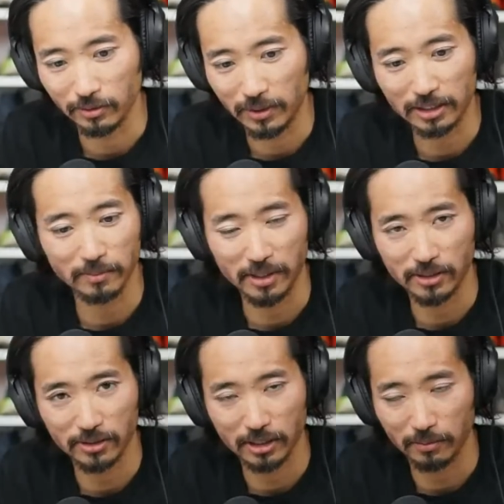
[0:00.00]
We had some
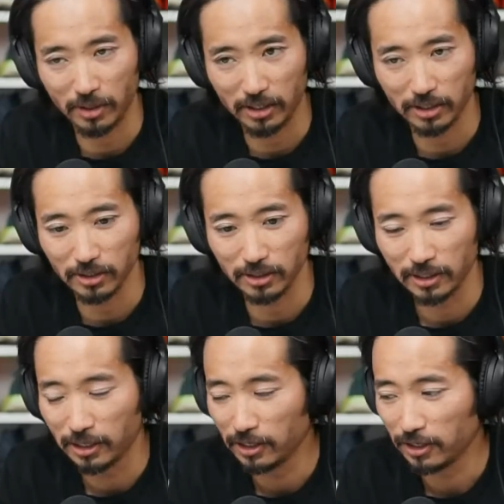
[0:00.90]
Easter celebrations,
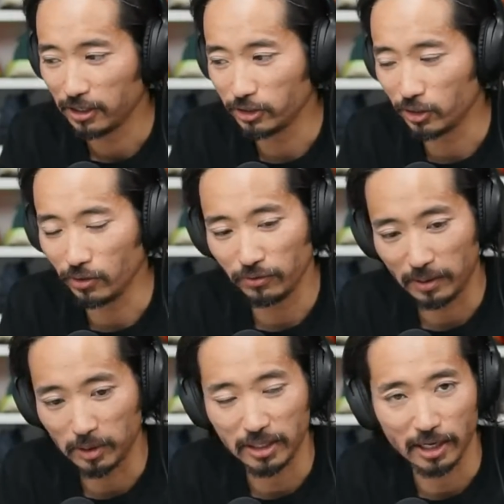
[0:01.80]
and so
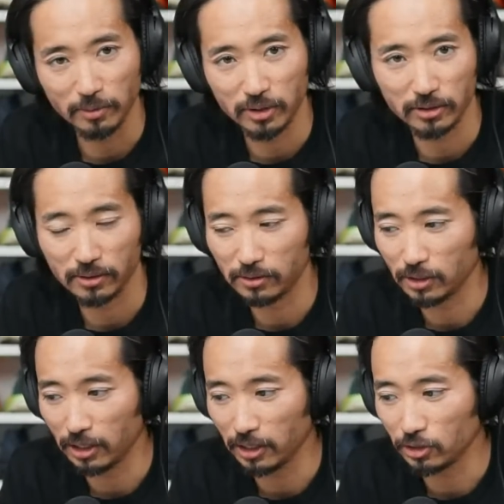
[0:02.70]
family time
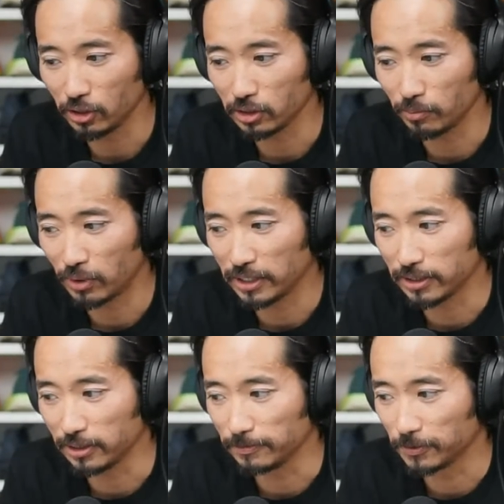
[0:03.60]
uh, took some
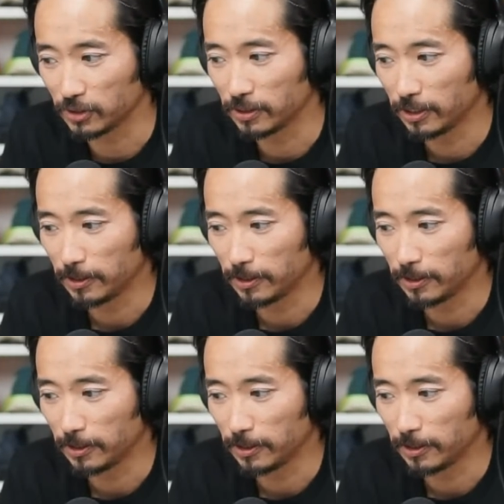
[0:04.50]
precedence.